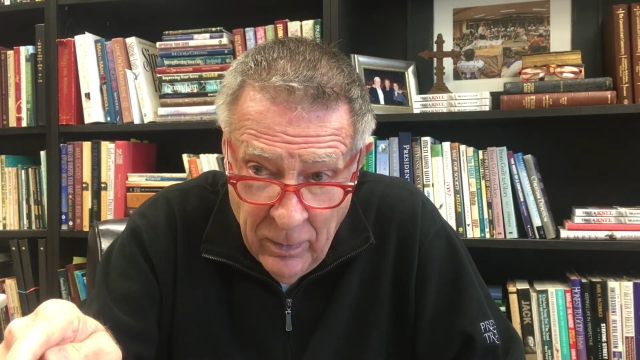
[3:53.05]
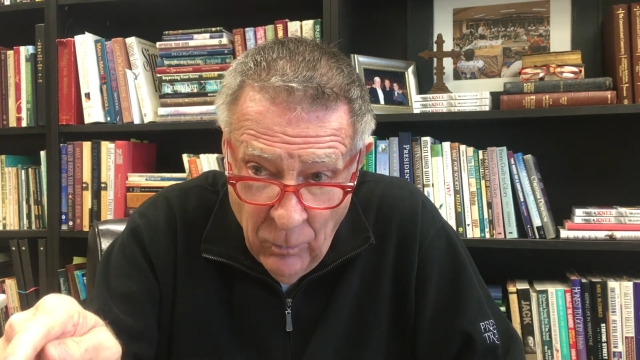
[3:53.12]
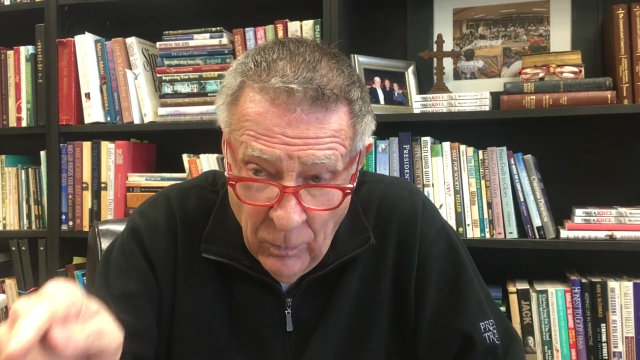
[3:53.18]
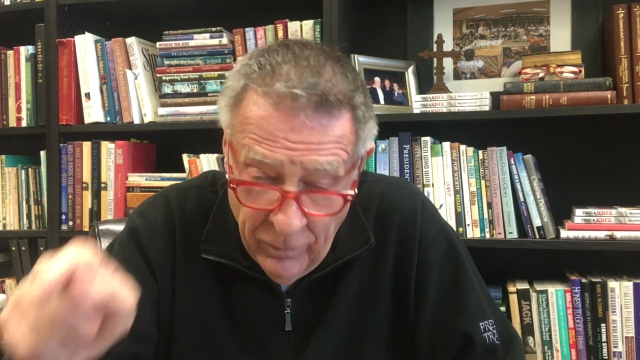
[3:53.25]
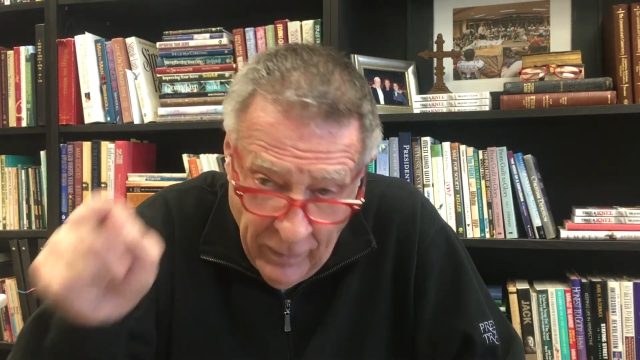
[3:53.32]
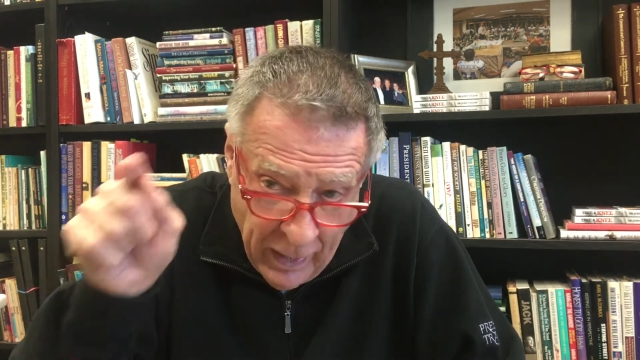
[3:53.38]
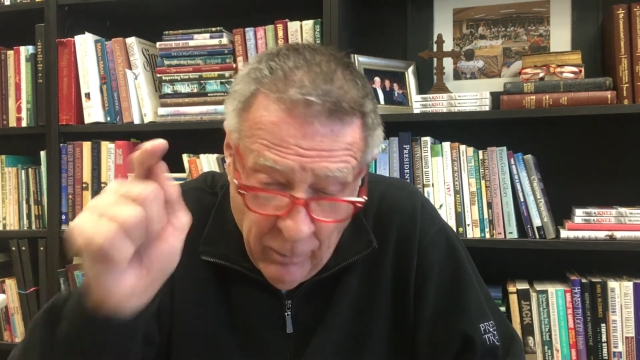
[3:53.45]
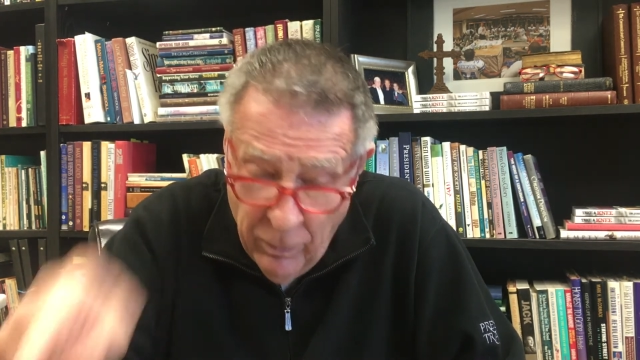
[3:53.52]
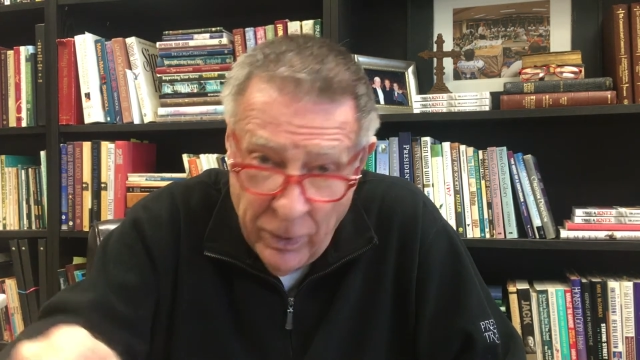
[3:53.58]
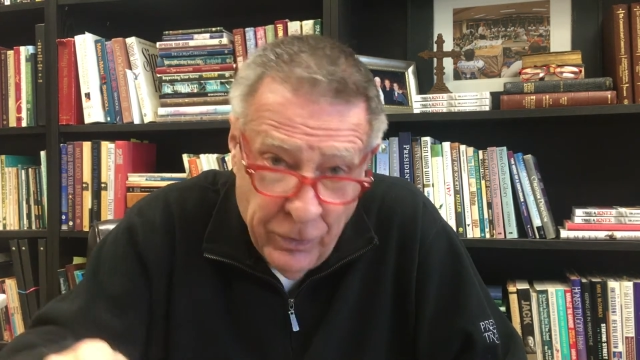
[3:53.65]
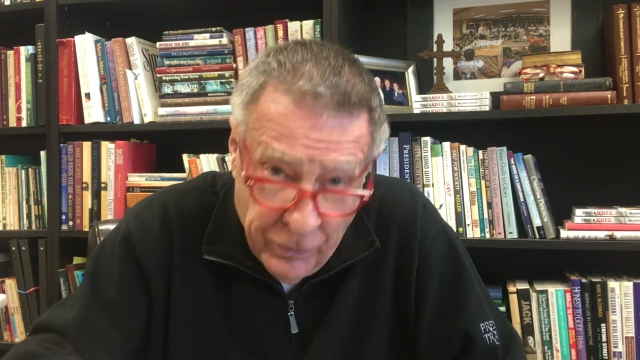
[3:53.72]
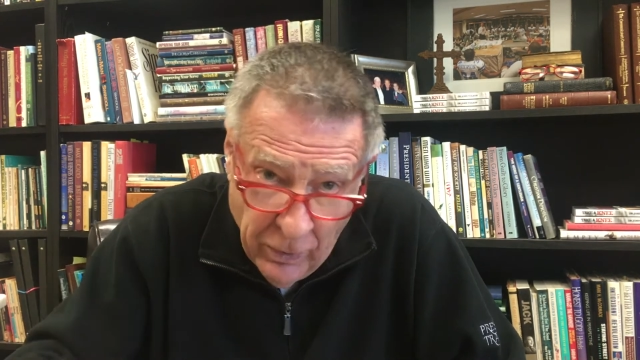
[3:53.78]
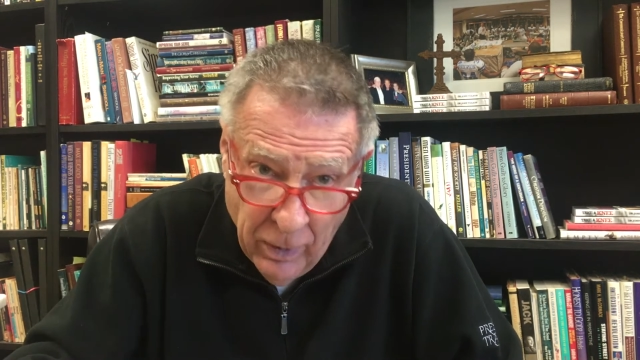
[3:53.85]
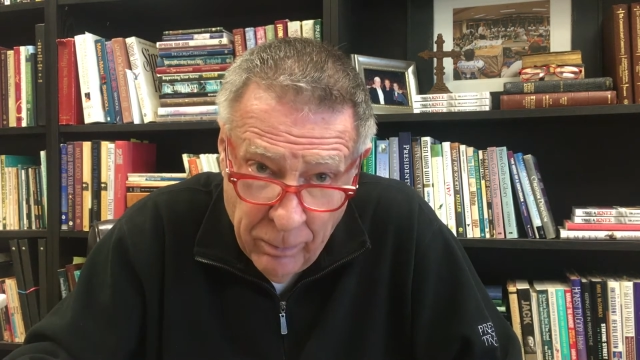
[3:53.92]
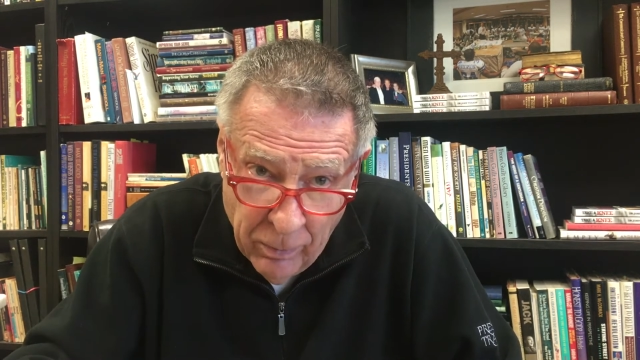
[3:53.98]
when they were in
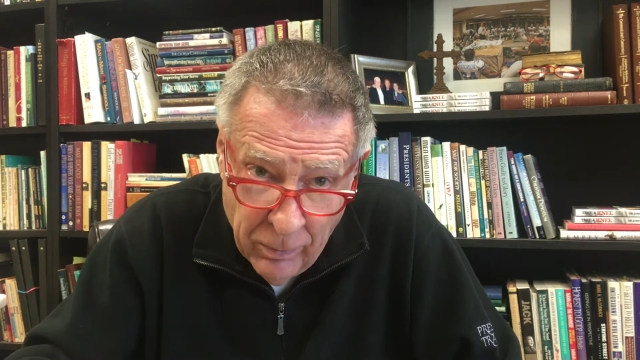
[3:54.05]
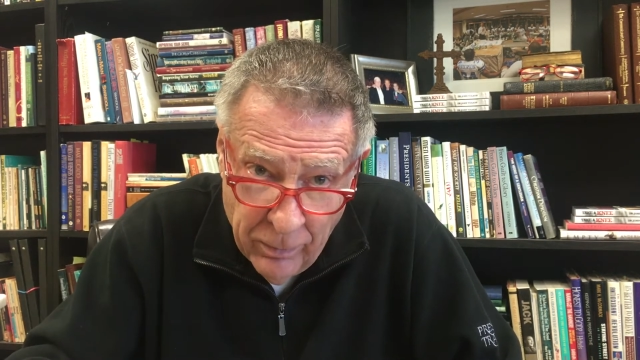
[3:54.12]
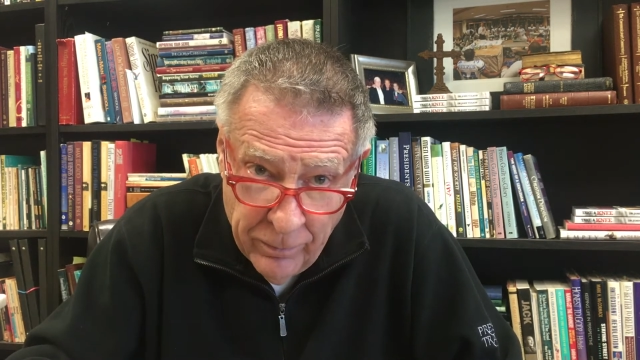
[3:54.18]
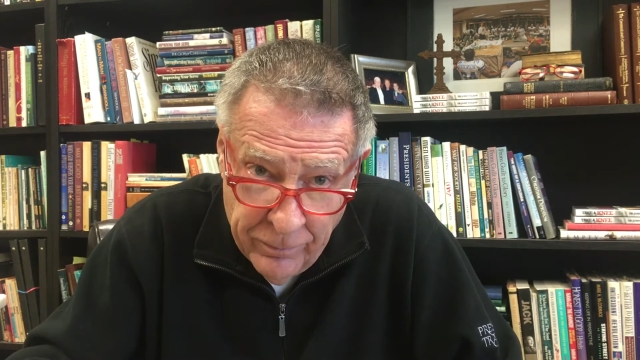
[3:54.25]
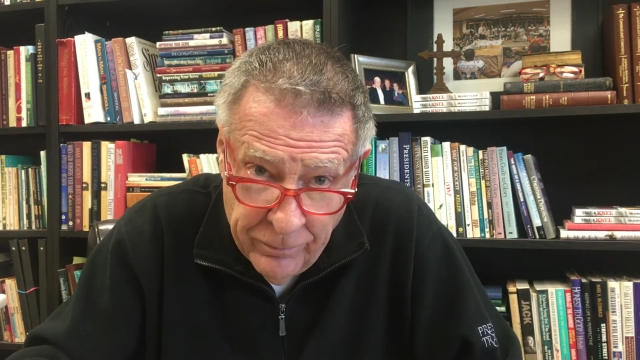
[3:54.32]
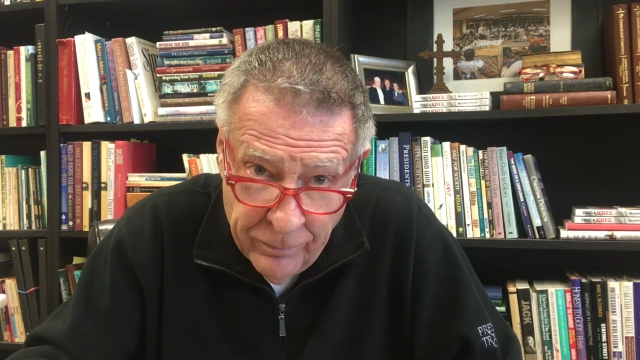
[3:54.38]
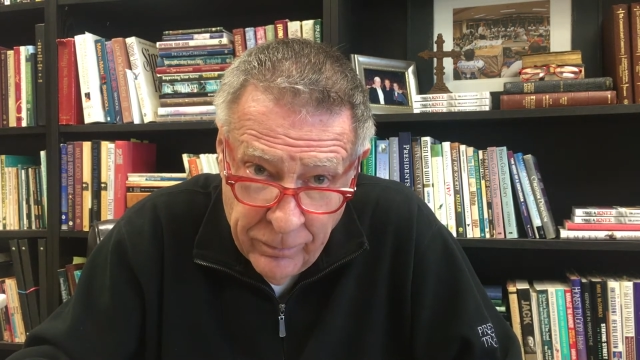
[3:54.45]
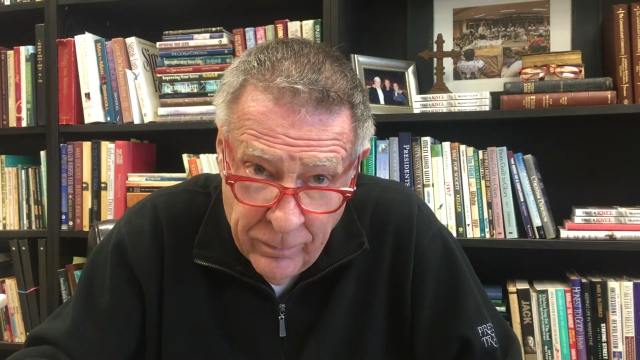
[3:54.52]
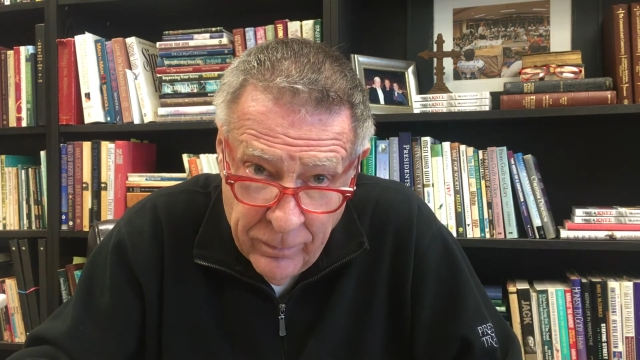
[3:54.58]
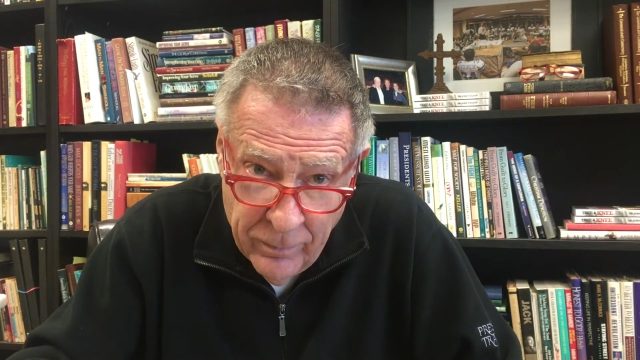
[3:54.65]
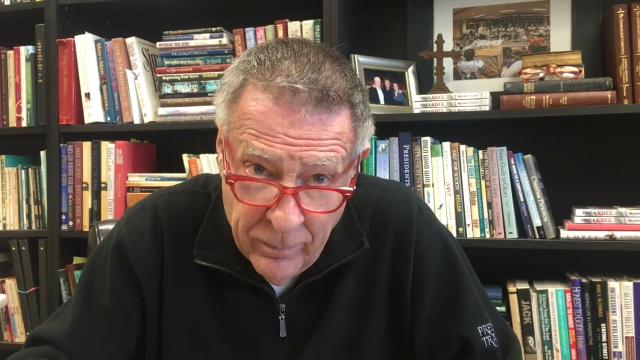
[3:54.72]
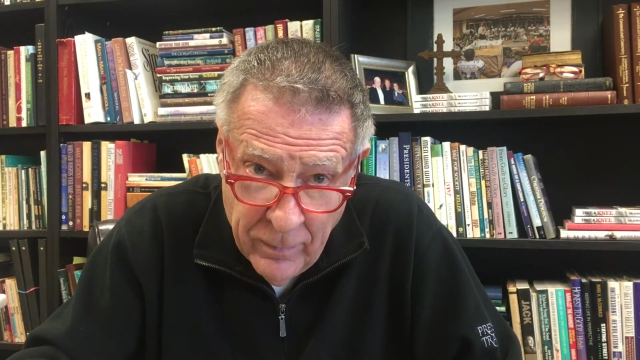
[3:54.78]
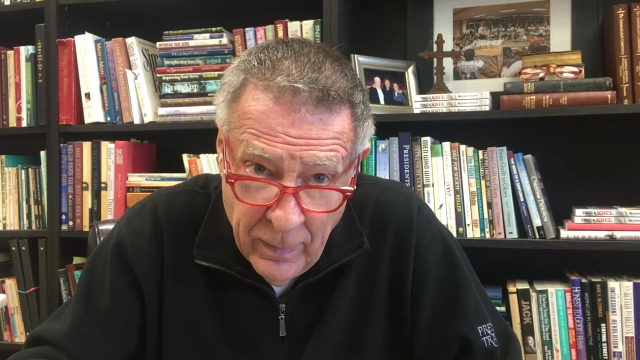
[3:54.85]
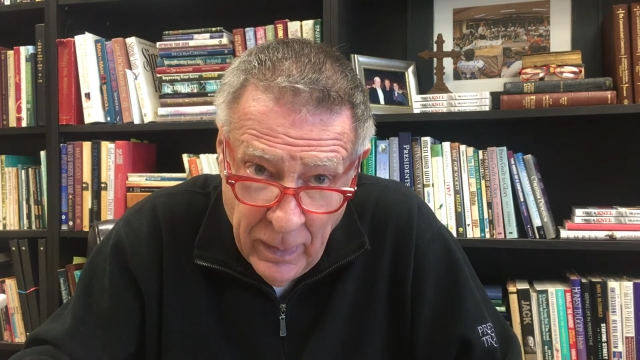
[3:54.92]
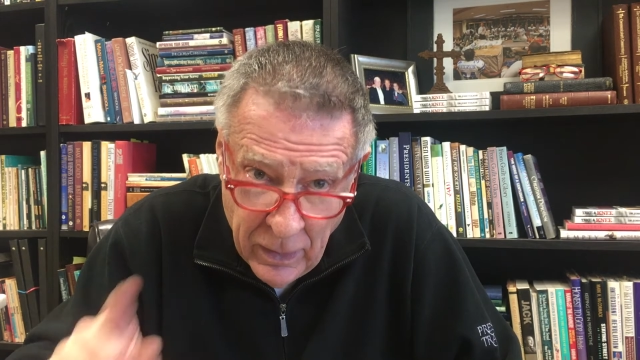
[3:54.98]
trouble.
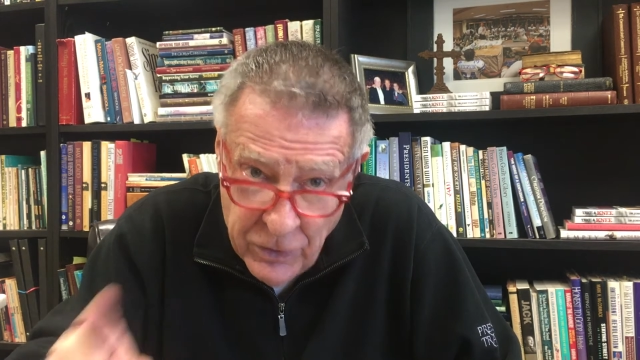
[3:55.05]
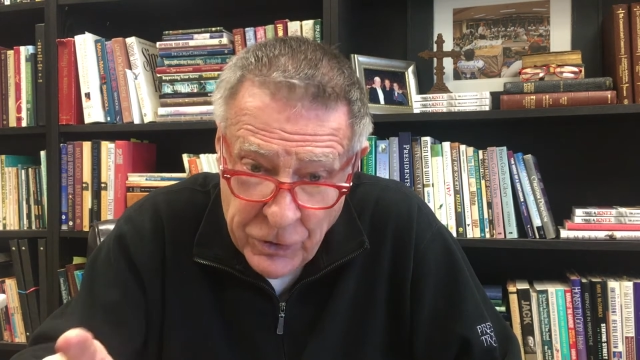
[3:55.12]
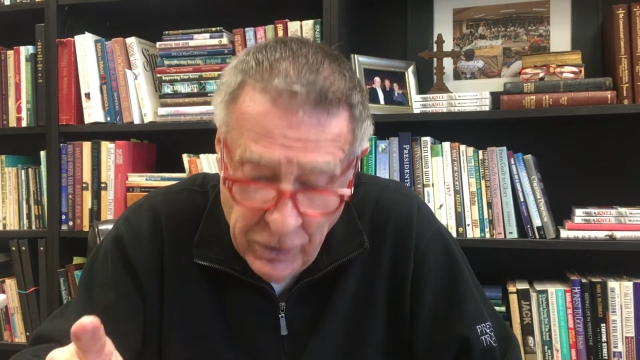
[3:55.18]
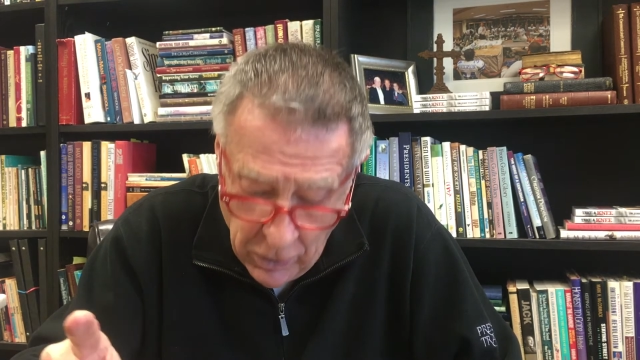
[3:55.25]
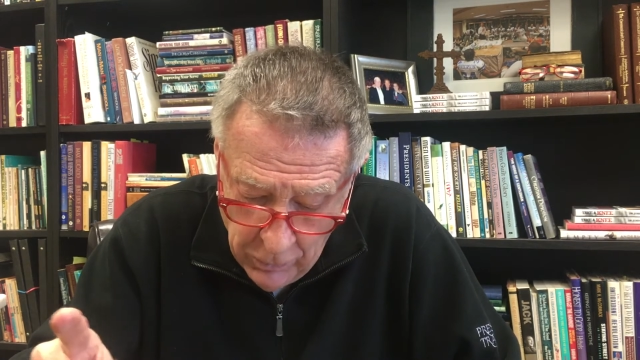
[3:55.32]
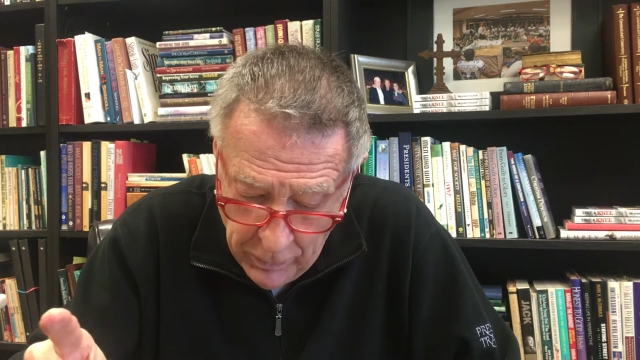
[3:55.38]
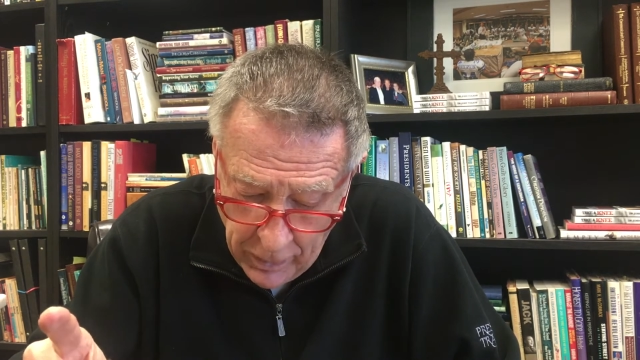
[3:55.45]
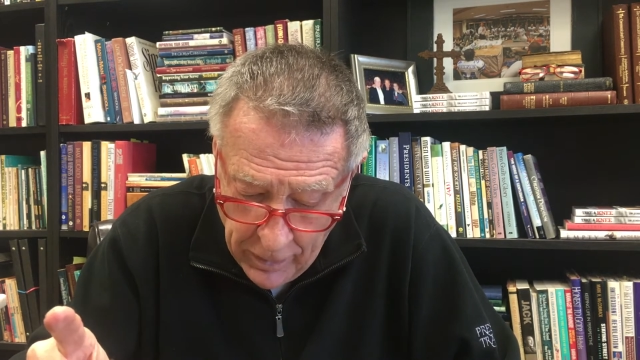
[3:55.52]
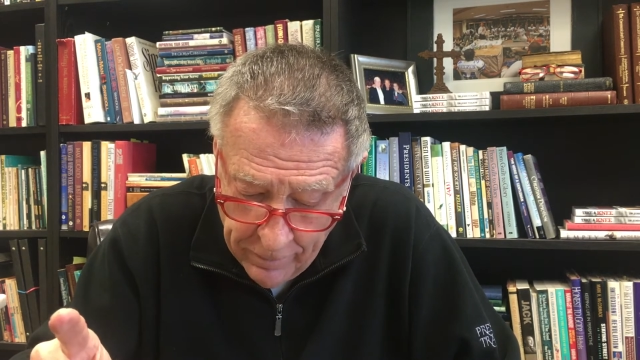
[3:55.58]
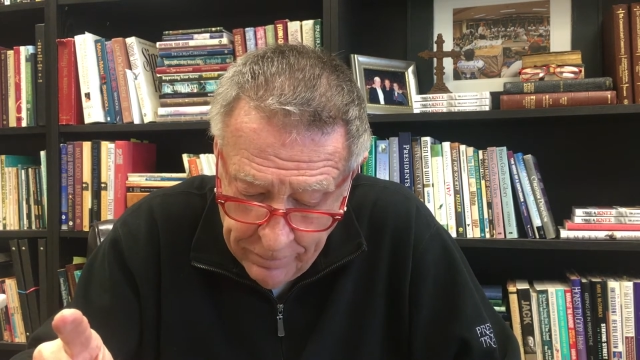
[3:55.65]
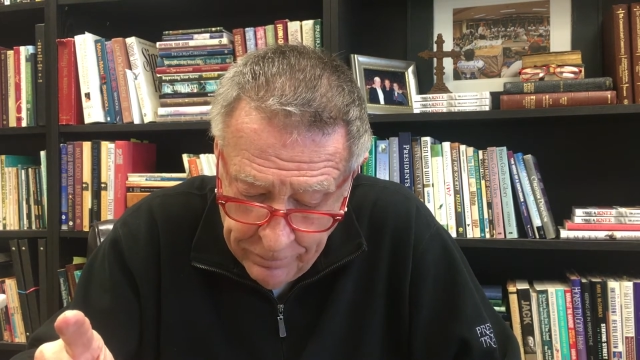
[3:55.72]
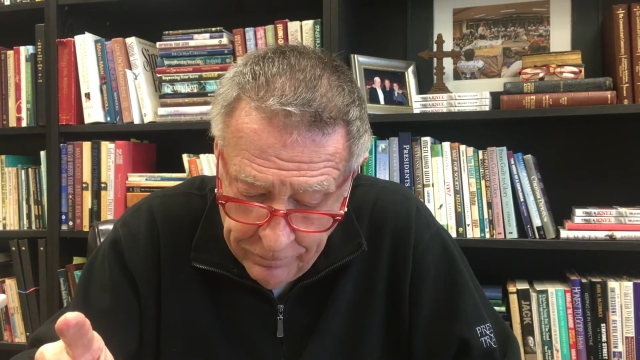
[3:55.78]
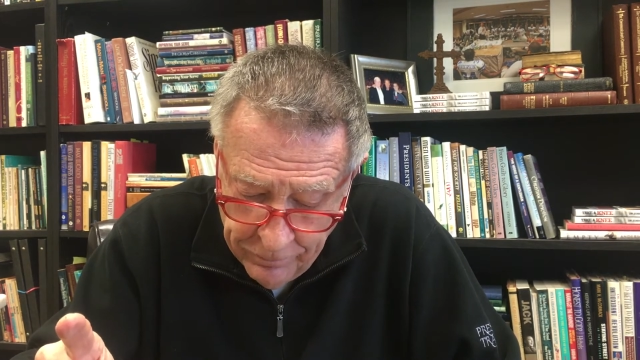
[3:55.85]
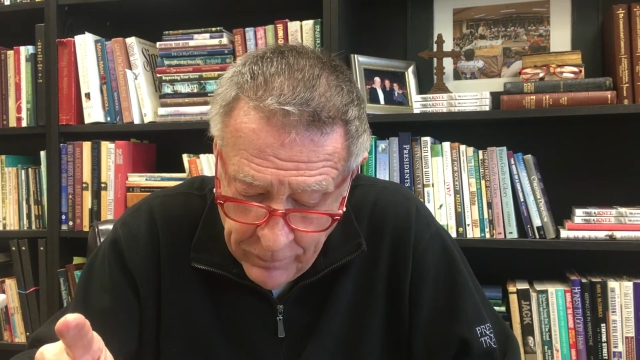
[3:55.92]
He showed up.